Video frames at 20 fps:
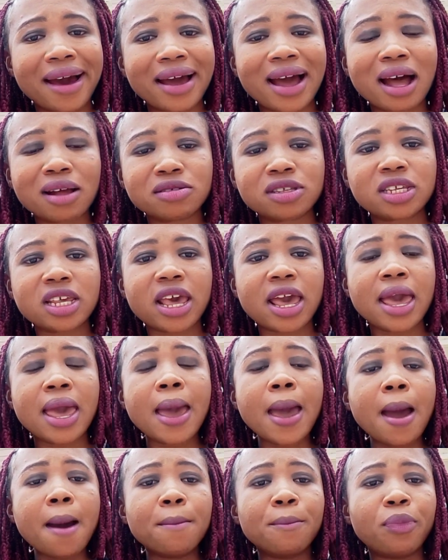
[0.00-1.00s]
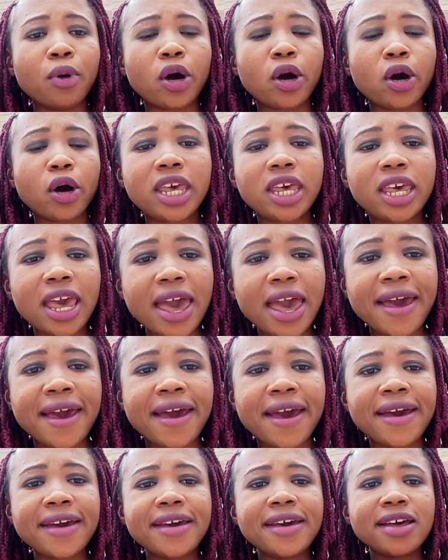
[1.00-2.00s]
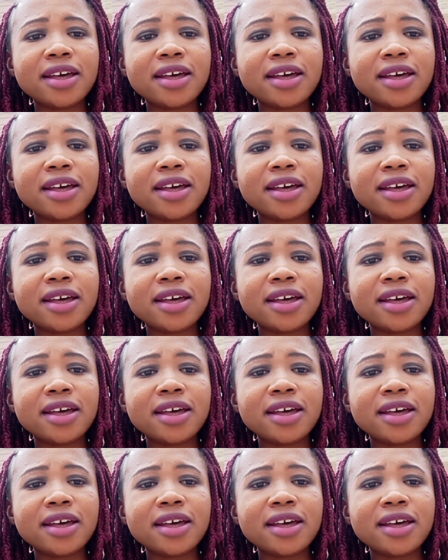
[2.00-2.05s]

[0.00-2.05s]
account here, but here,